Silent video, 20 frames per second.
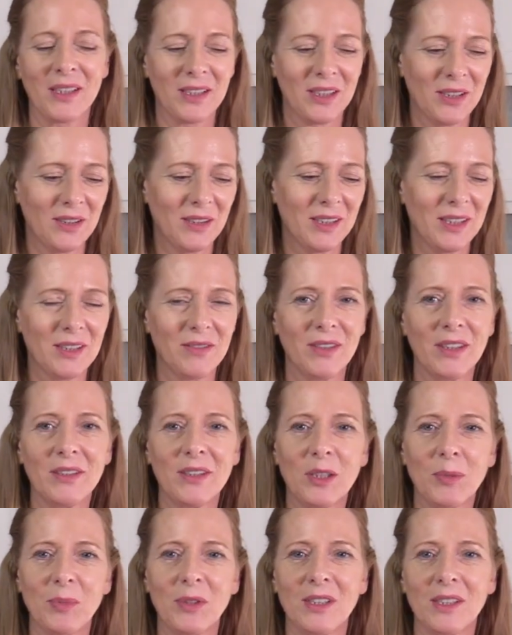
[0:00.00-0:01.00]
So it's a
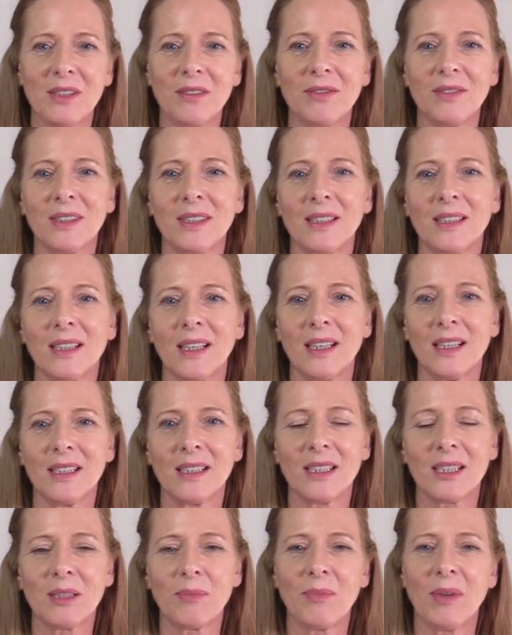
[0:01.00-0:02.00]
very specific
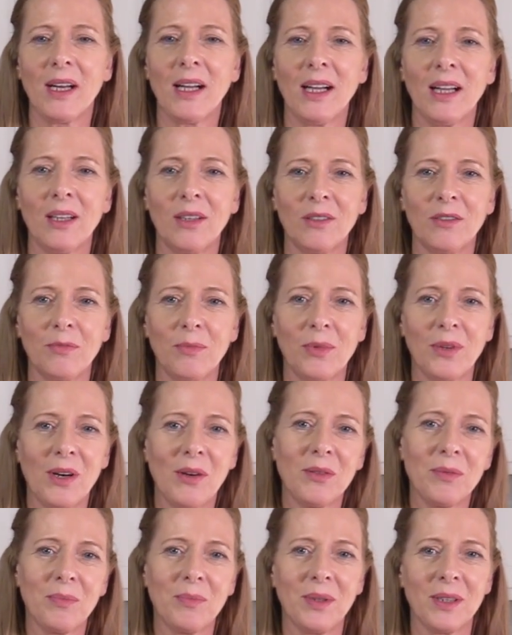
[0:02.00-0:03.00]
smell of
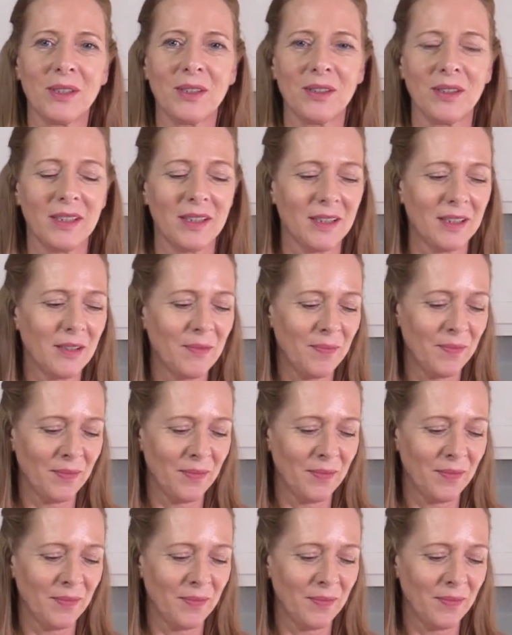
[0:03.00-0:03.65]
brown butter, and